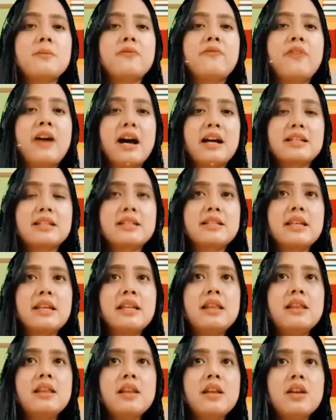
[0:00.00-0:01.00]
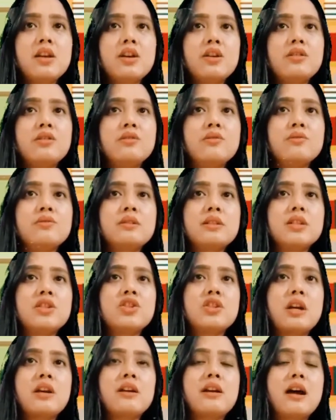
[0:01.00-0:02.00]
vaccine
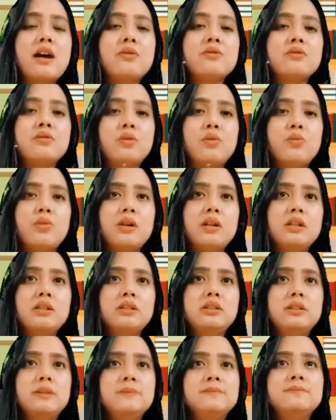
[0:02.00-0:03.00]
usage around the world.